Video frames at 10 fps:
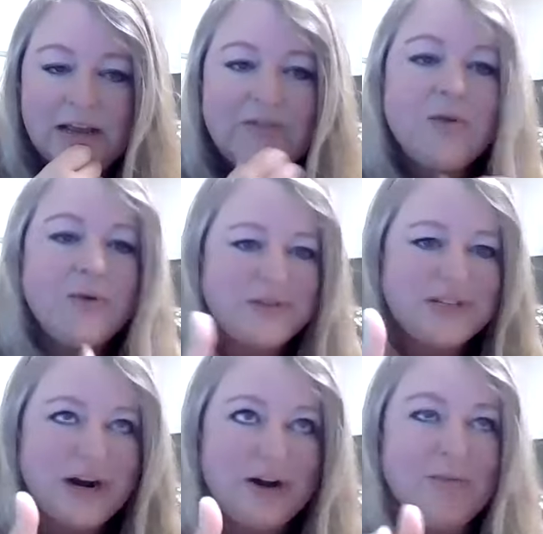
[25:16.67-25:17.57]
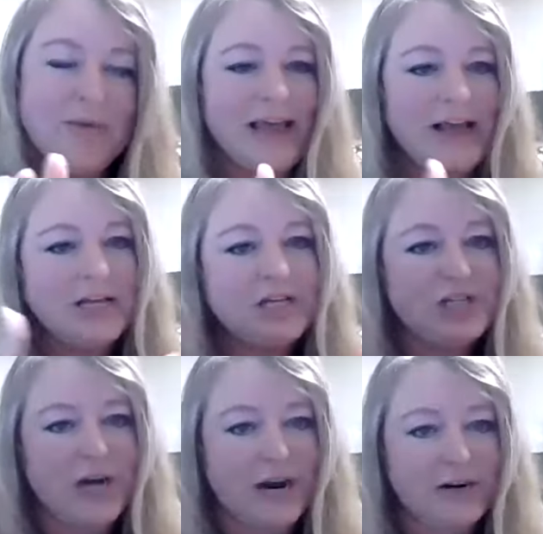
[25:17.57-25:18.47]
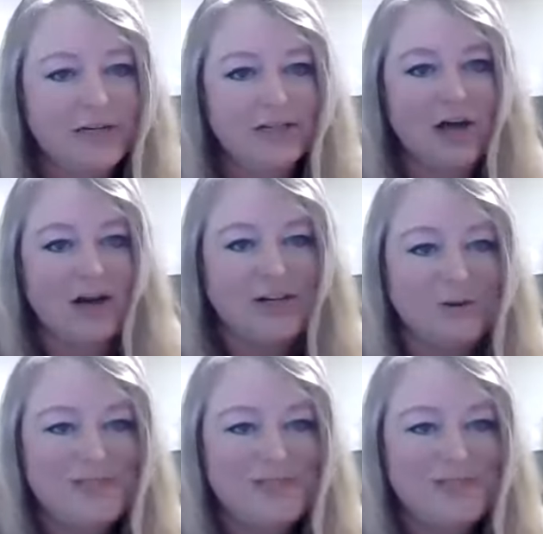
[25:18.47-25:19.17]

Even though we've started, but like long-term